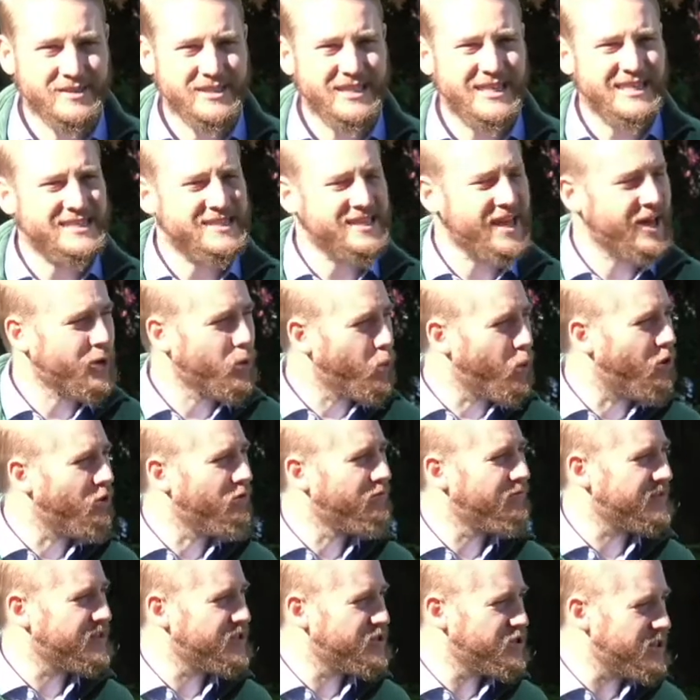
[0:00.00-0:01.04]
It's not a
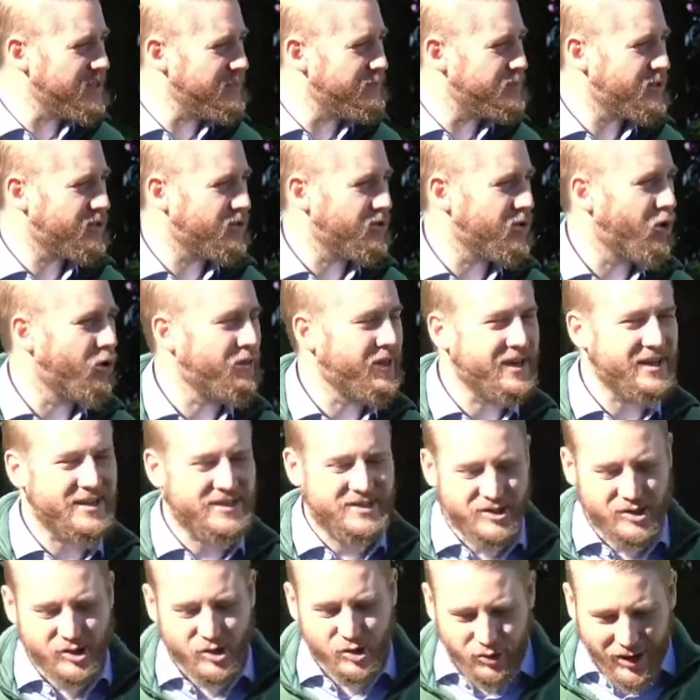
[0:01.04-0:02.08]
wolf in sheep's clothing, it's
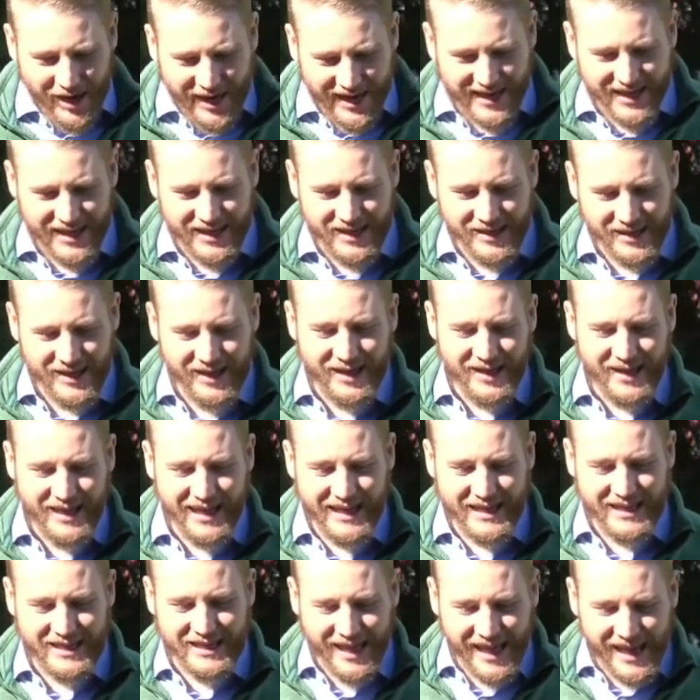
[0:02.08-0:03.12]
a dragon
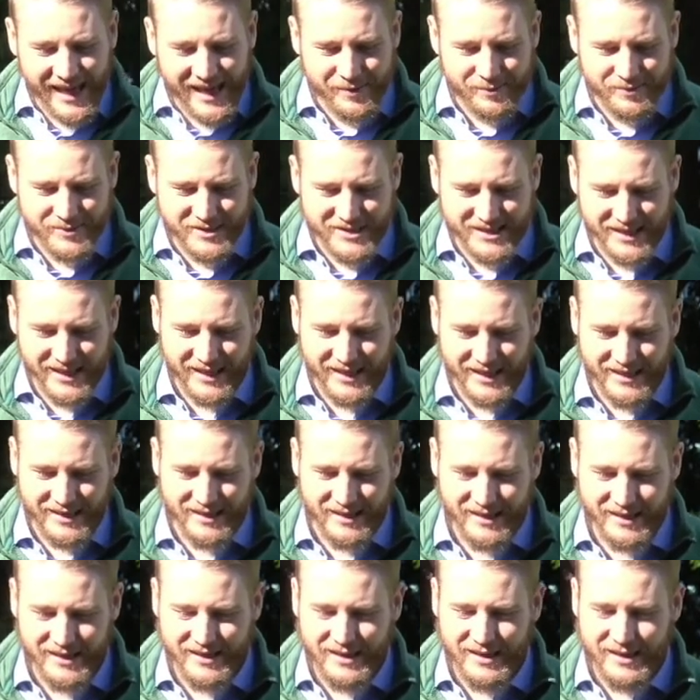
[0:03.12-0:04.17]
in
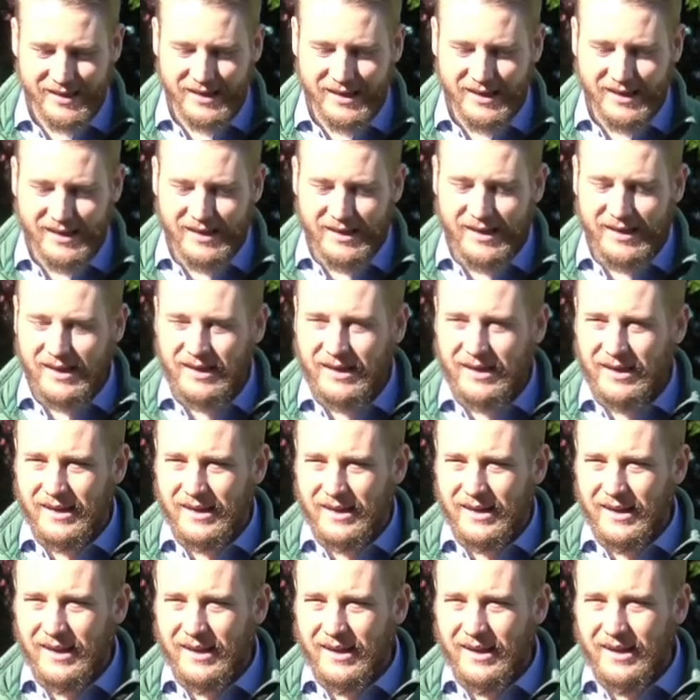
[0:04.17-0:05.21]
lambskin.
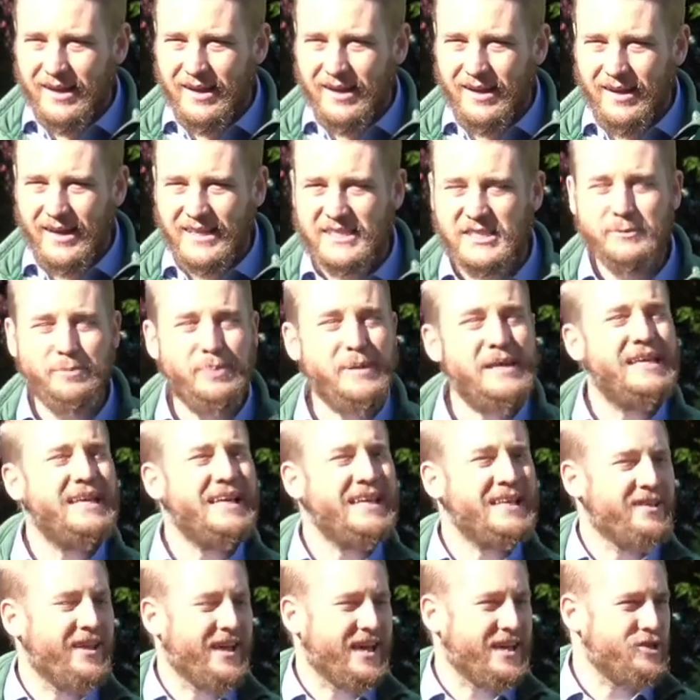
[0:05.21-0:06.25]
It's
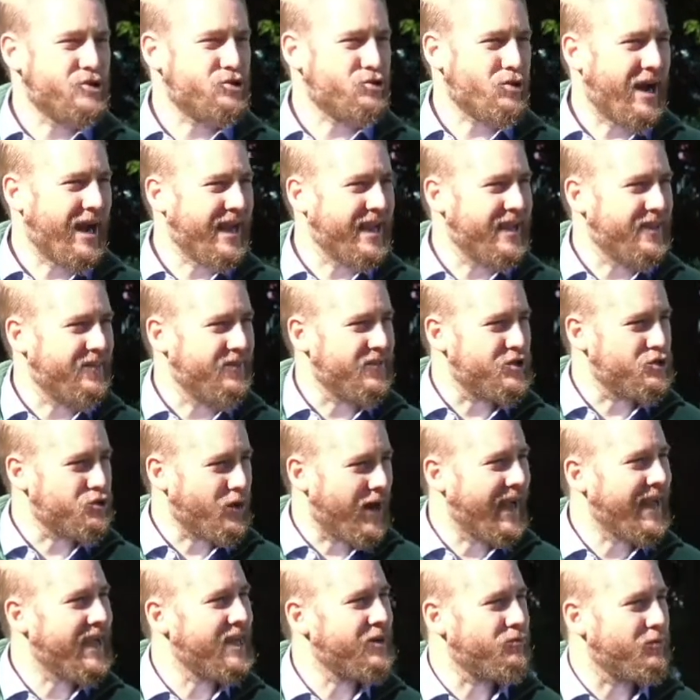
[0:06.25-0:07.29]
speaking like a dragon. The
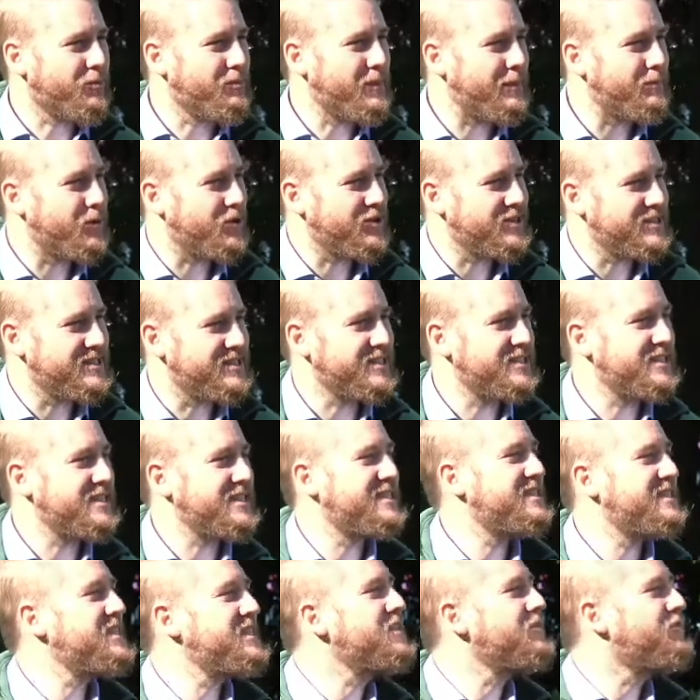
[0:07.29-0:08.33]
dragon, remember, is the
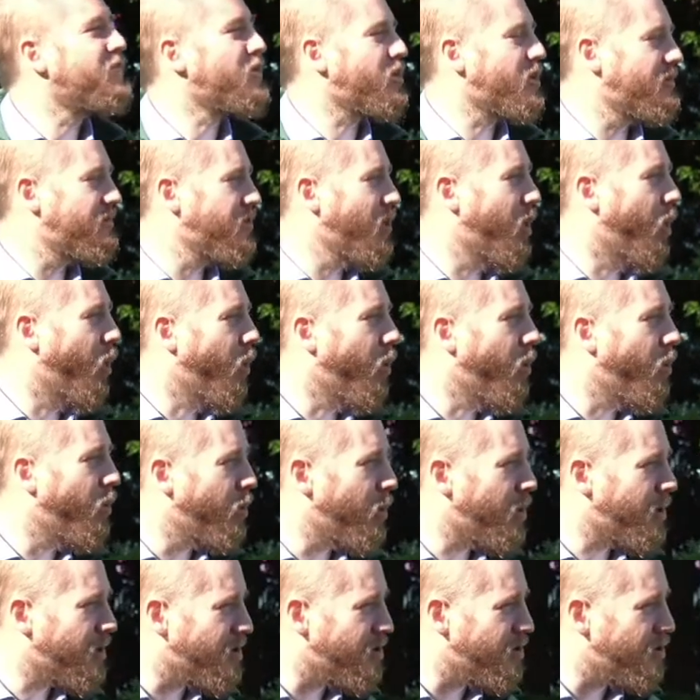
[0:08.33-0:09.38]
deceiver of the whole
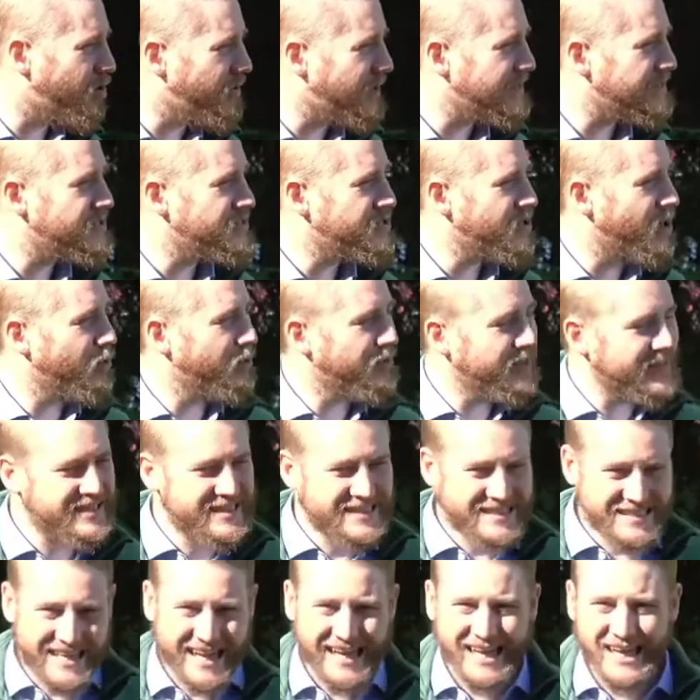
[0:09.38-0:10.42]
world. And so this
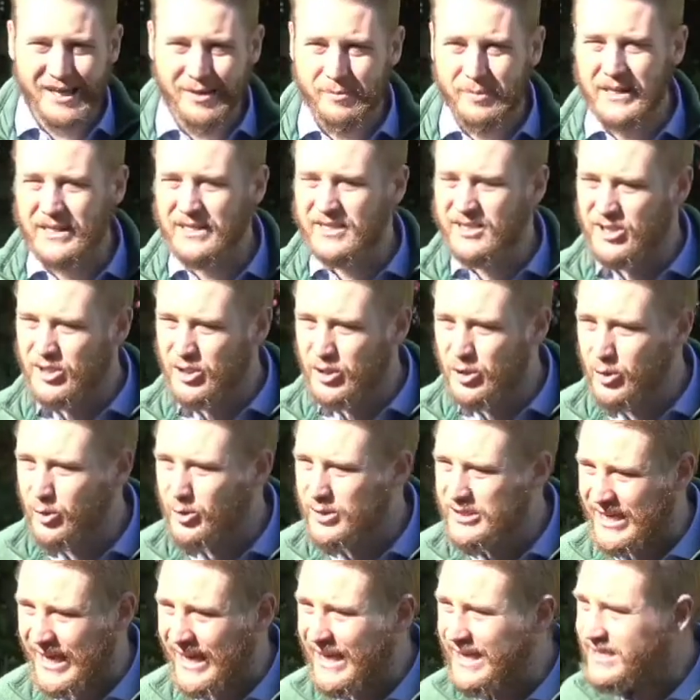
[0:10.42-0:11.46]
second beast, too,
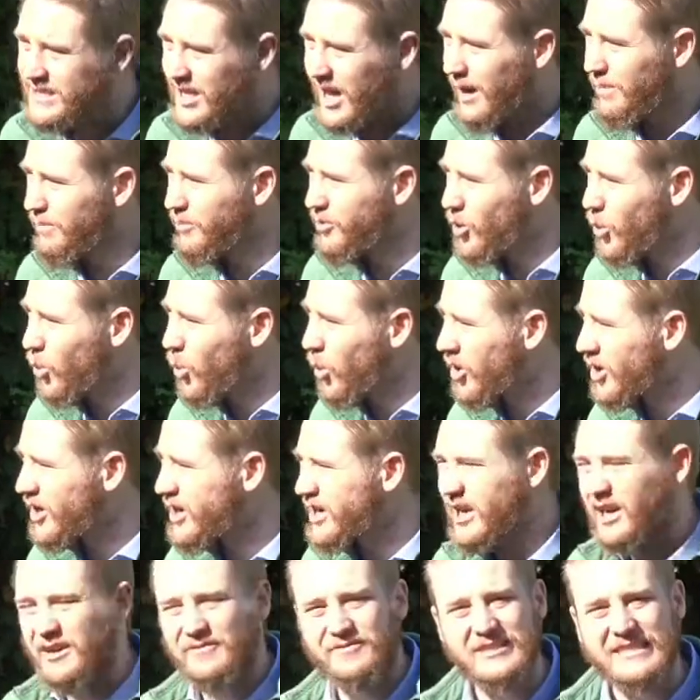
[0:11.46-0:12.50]
takes up the work
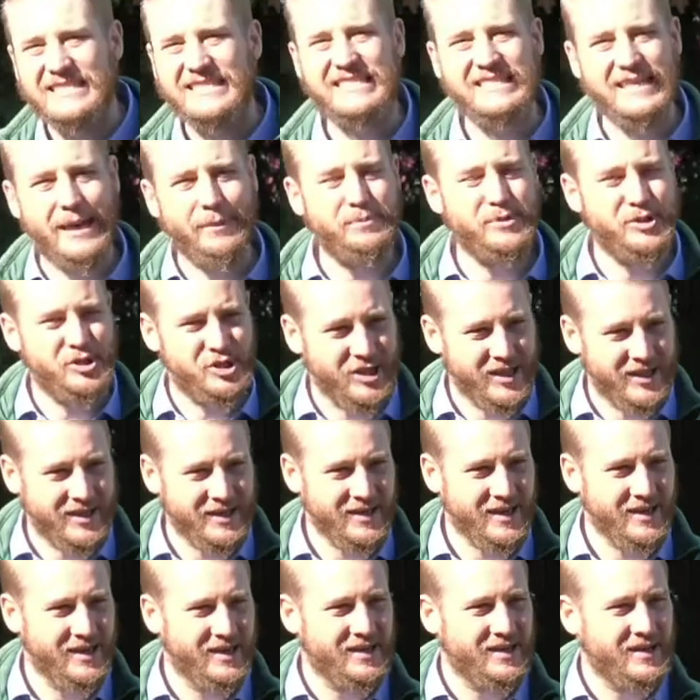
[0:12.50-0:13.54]
of deception.